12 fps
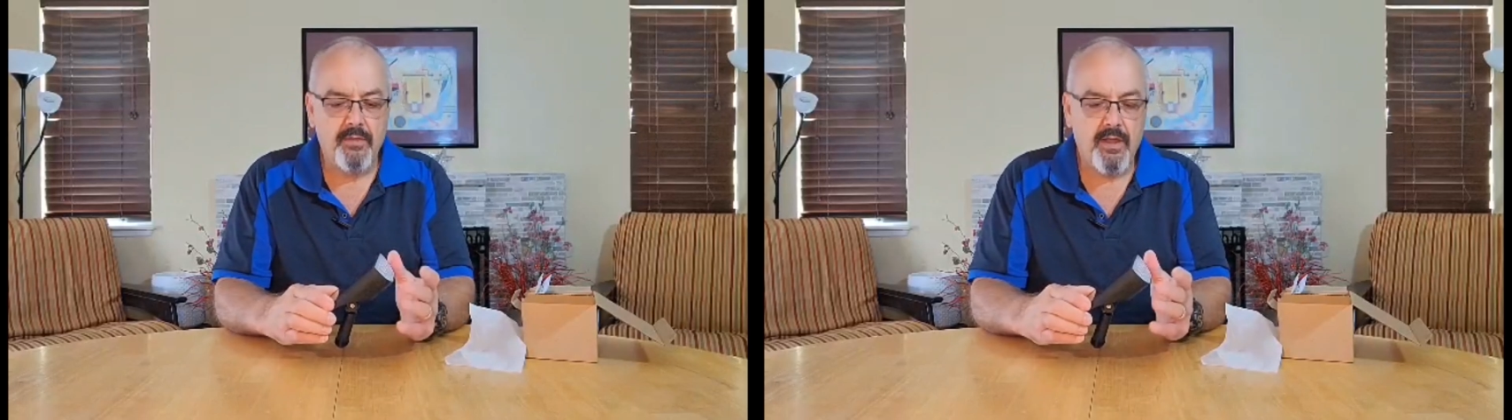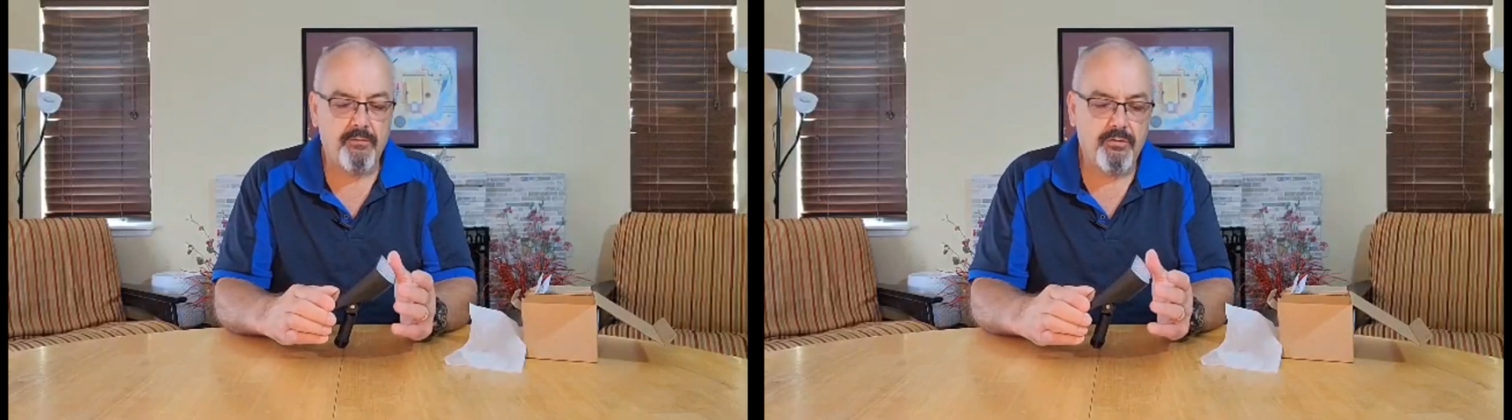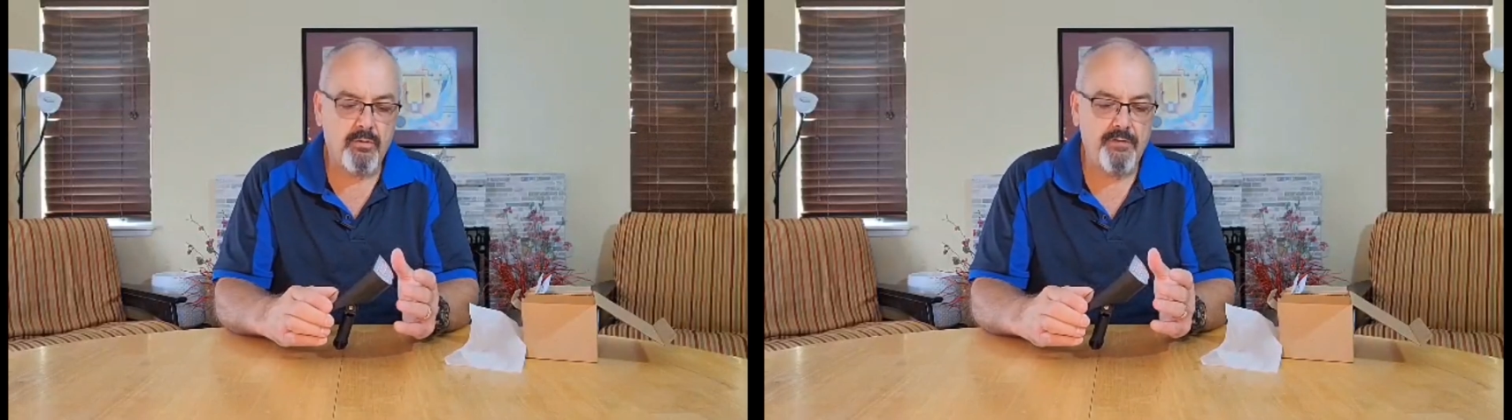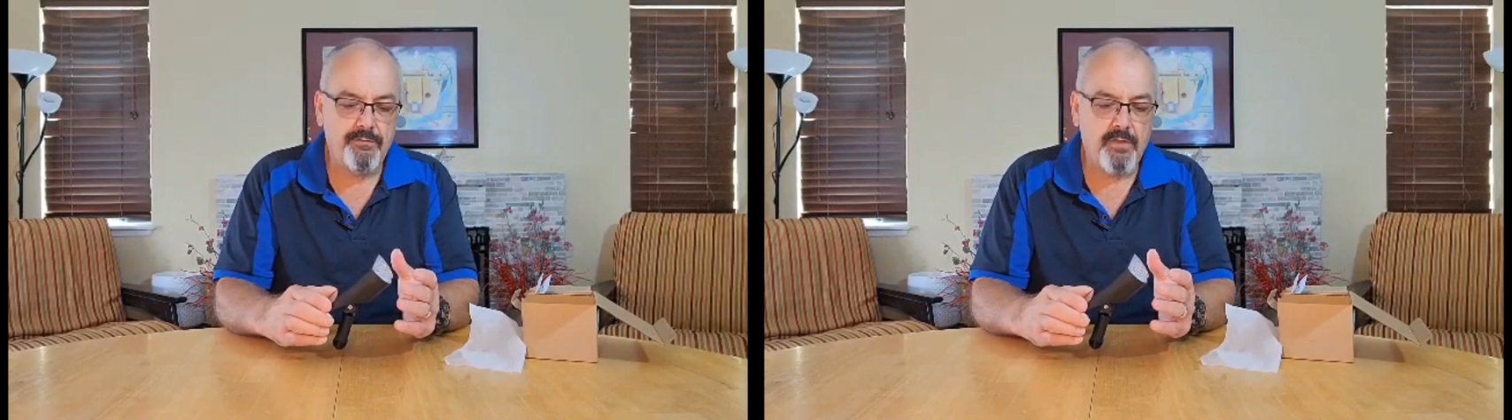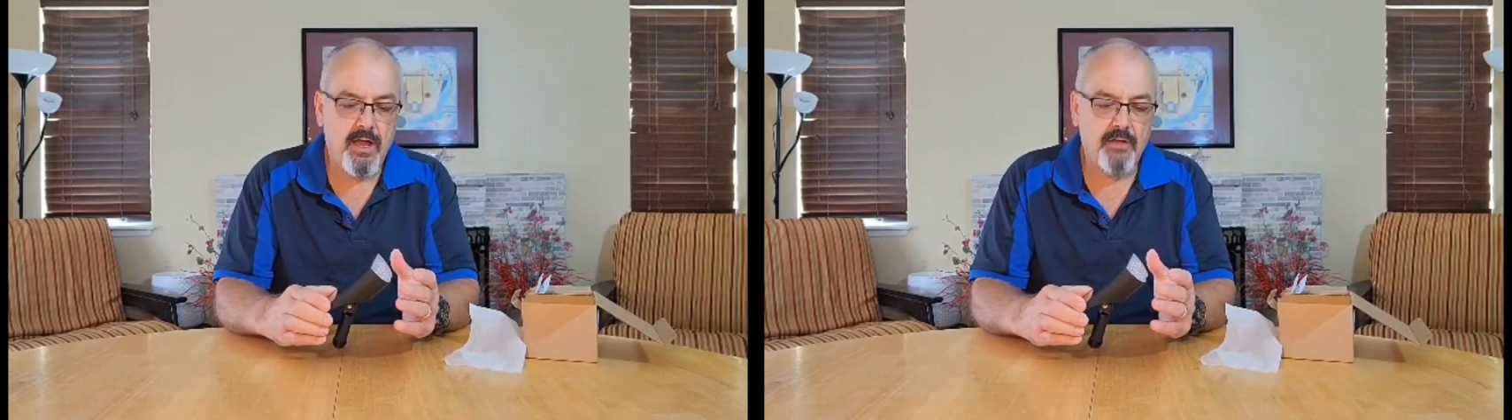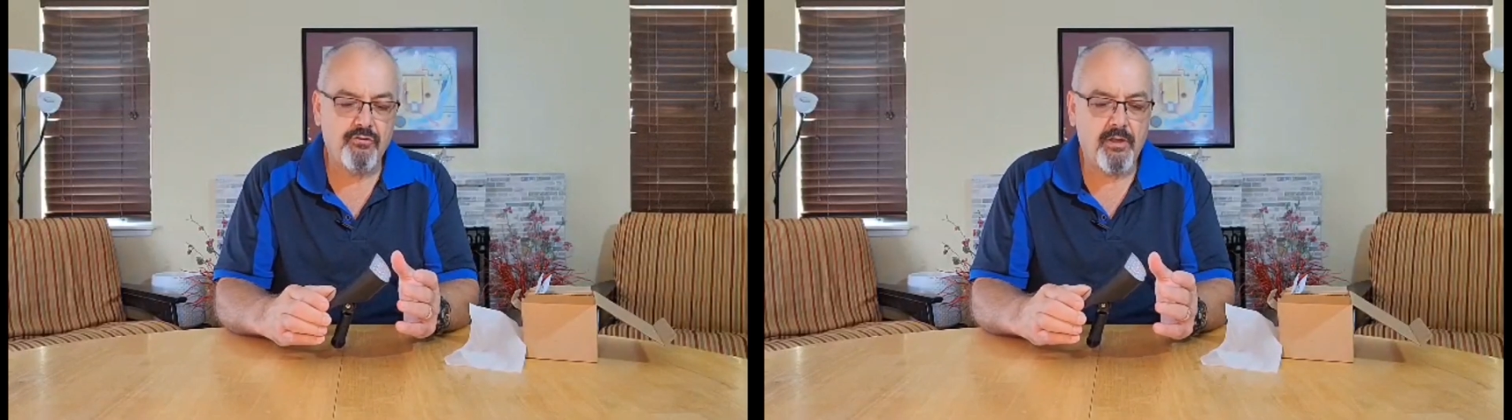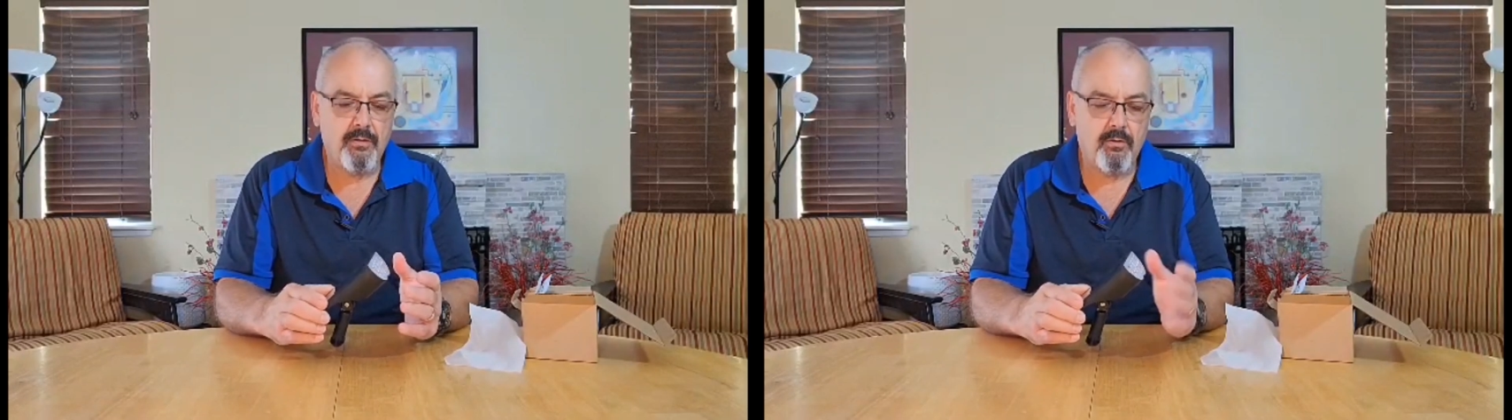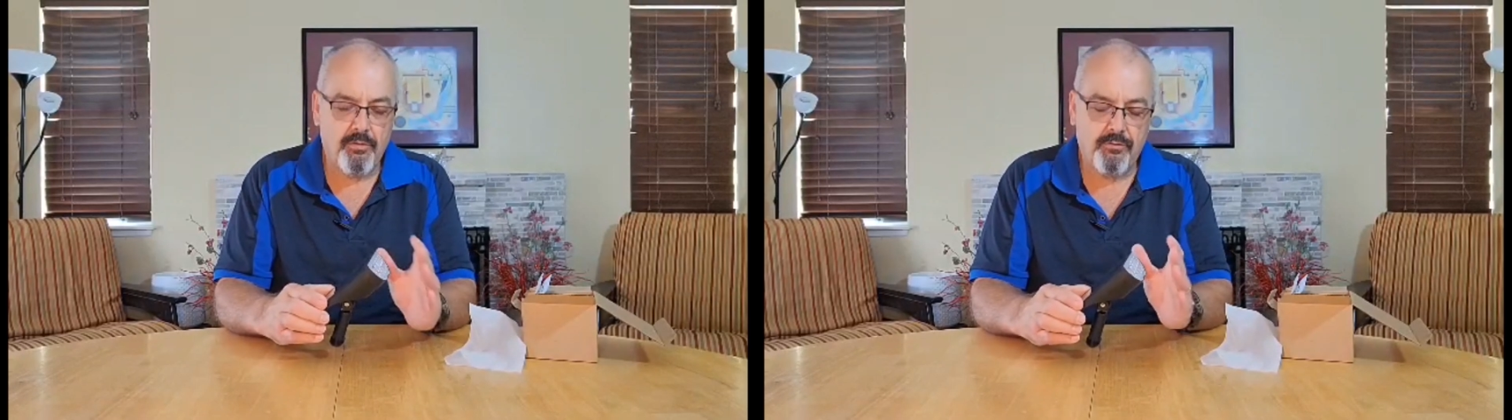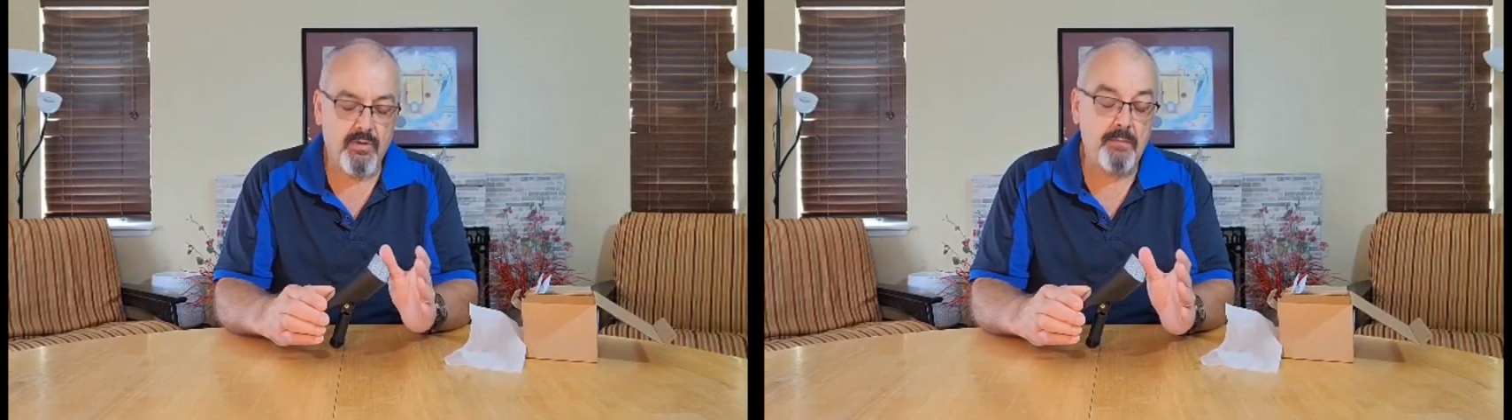They have three flashing
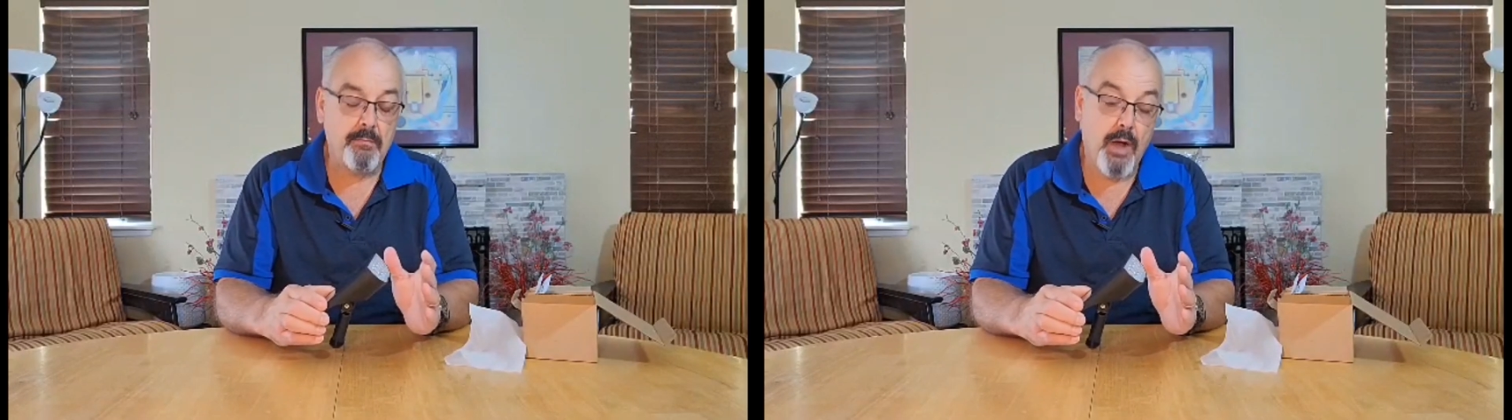or three